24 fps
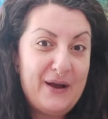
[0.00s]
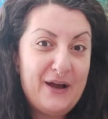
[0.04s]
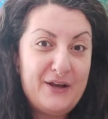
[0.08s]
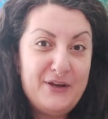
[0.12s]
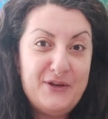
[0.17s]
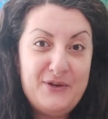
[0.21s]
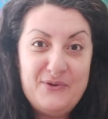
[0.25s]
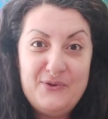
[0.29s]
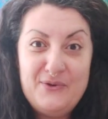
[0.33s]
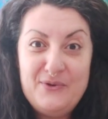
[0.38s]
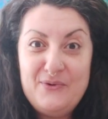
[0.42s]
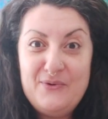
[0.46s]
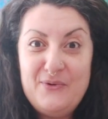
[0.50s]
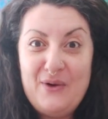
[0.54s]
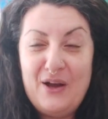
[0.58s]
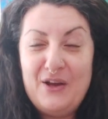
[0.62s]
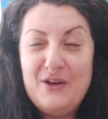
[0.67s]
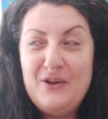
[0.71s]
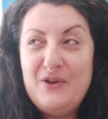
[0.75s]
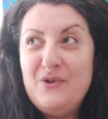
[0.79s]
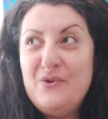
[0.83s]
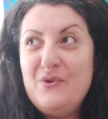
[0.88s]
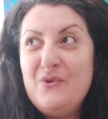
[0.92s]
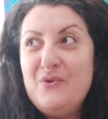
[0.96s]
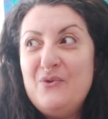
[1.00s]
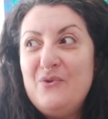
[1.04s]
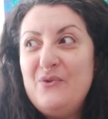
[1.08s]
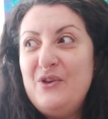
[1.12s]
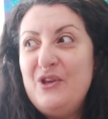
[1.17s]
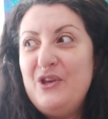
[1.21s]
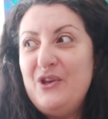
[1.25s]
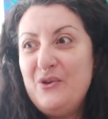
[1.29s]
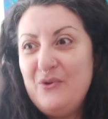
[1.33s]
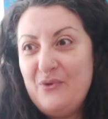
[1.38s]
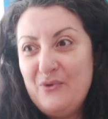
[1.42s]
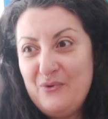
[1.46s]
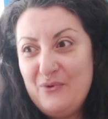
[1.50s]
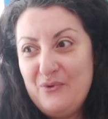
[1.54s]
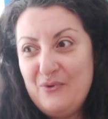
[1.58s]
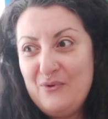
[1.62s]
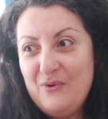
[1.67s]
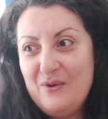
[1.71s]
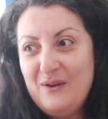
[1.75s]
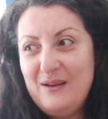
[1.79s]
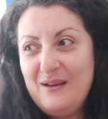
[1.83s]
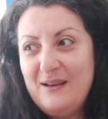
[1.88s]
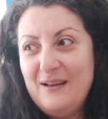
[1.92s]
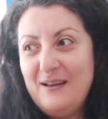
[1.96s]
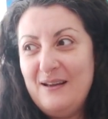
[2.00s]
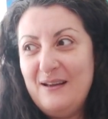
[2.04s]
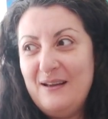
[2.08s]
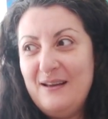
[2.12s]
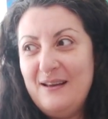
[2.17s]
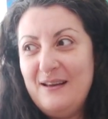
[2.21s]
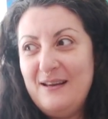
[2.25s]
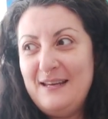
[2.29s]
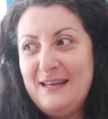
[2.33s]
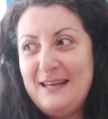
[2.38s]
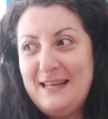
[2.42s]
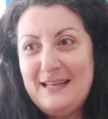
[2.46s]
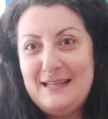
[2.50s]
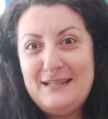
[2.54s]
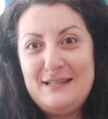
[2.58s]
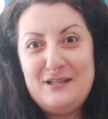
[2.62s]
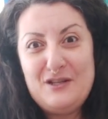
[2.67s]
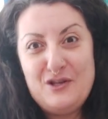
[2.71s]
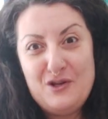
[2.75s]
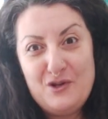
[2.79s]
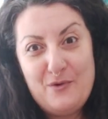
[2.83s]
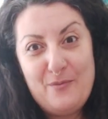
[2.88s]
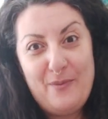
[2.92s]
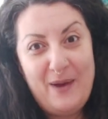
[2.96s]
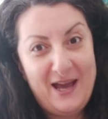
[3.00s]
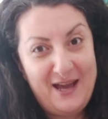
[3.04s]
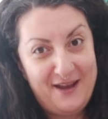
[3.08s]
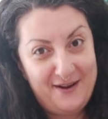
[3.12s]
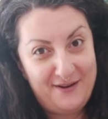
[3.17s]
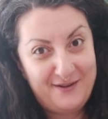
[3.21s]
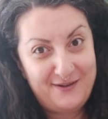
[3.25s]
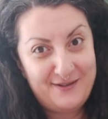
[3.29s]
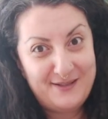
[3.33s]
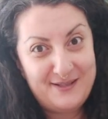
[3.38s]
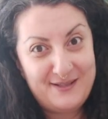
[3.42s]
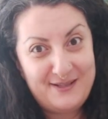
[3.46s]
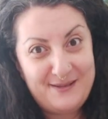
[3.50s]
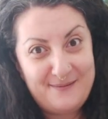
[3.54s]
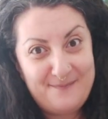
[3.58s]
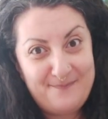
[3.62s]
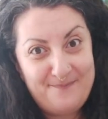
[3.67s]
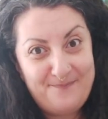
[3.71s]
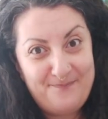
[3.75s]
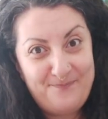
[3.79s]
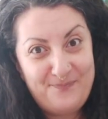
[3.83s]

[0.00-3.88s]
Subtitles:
new you needs new patterns.